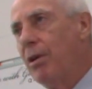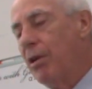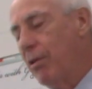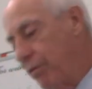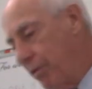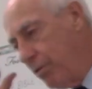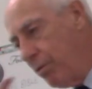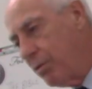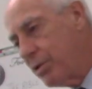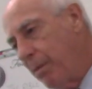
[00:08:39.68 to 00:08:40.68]
The
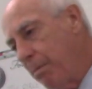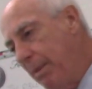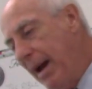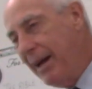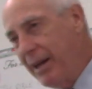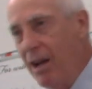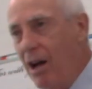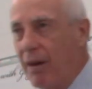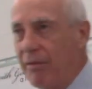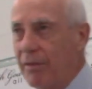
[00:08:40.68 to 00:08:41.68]
funerals are bad
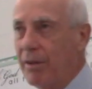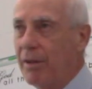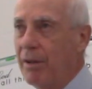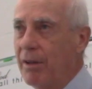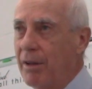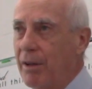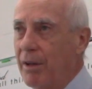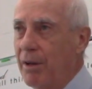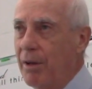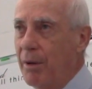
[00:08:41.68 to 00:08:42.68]
enough.
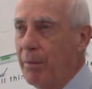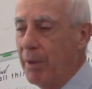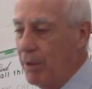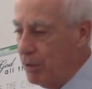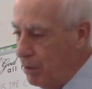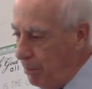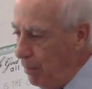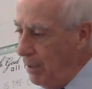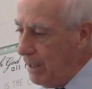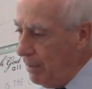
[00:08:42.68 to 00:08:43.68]
But there's a
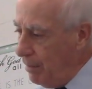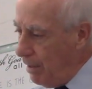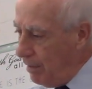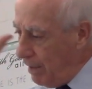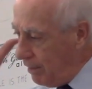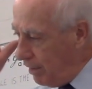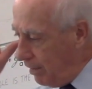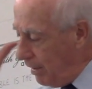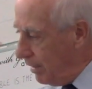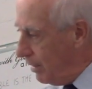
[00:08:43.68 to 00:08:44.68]
point at
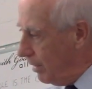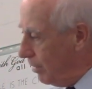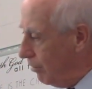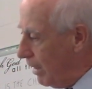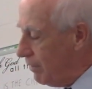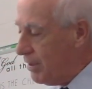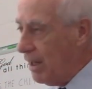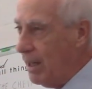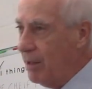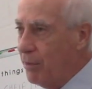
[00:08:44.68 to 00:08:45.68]
the
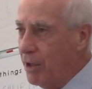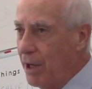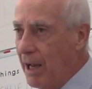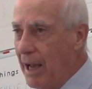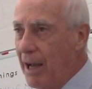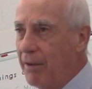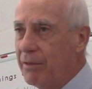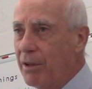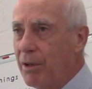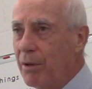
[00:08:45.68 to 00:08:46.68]
gravesite where you have
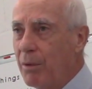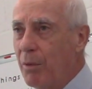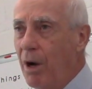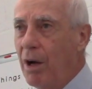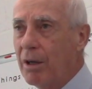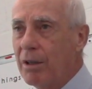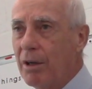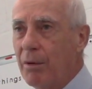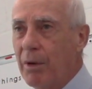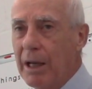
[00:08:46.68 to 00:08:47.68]
to walk
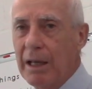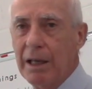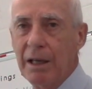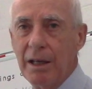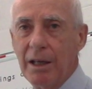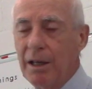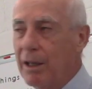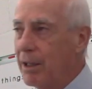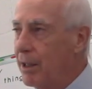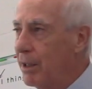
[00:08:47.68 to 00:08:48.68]
away.
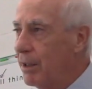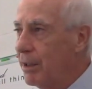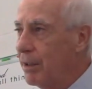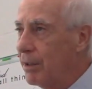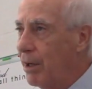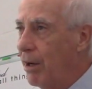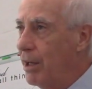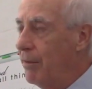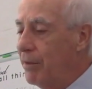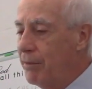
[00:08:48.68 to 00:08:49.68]
You're
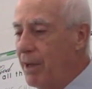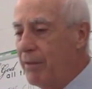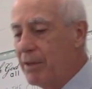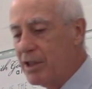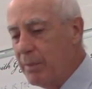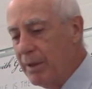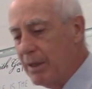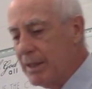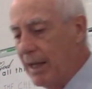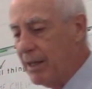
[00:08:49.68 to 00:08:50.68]
gone. If you've never
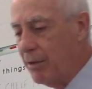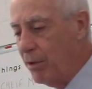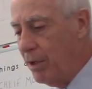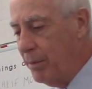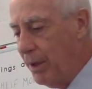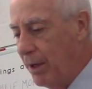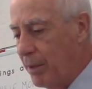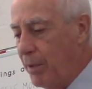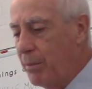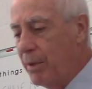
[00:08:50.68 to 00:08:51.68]
experienced that, you don't know what I'm
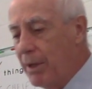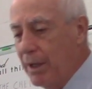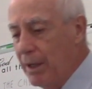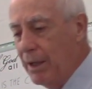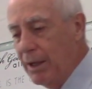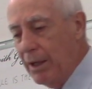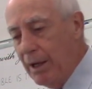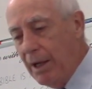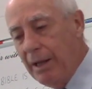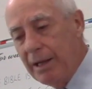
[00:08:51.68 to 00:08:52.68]
talking about,
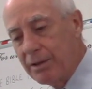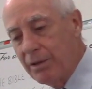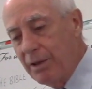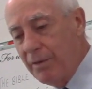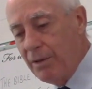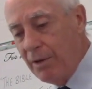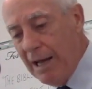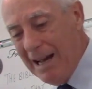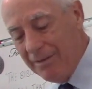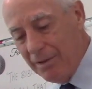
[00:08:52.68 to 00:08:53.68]
but, and that's good if you don't
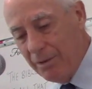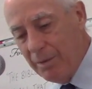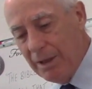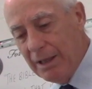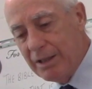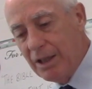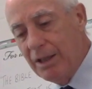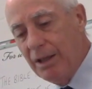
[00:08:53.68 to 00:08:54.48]
have to. But it's a